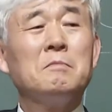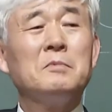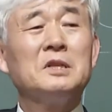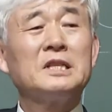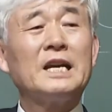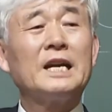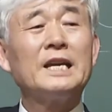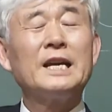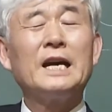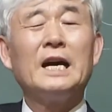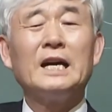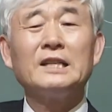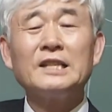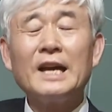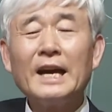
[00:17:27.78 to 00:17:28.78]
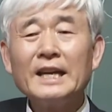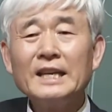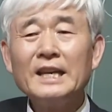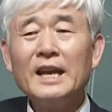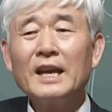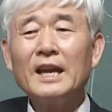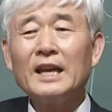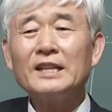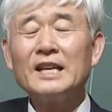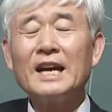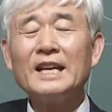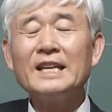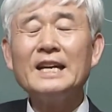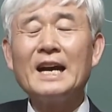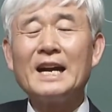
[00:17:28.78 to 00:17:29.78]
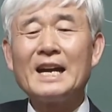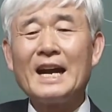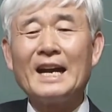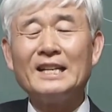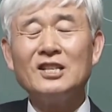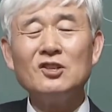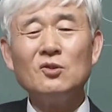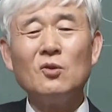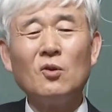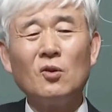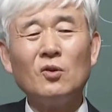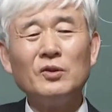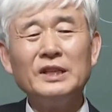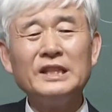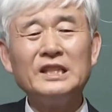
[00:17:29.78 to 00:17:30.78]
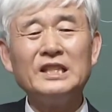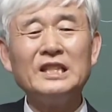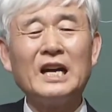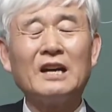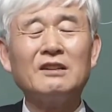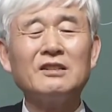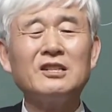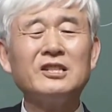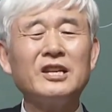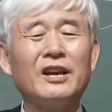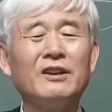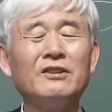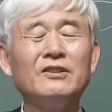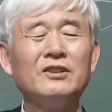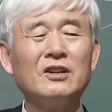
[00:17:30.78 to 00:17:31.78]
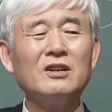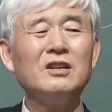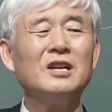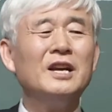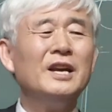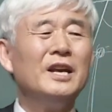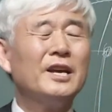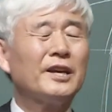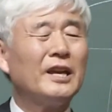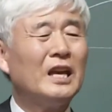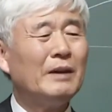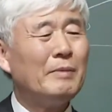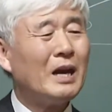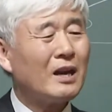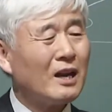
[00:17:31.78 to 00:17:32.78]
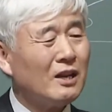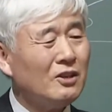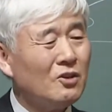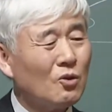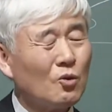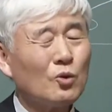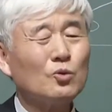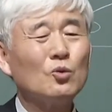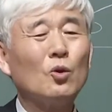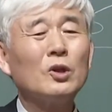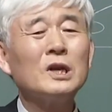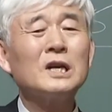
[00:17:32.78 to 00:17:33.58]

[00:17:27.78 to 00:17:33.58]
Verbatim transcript: believe that you shouldn't try to develop talent you don't have,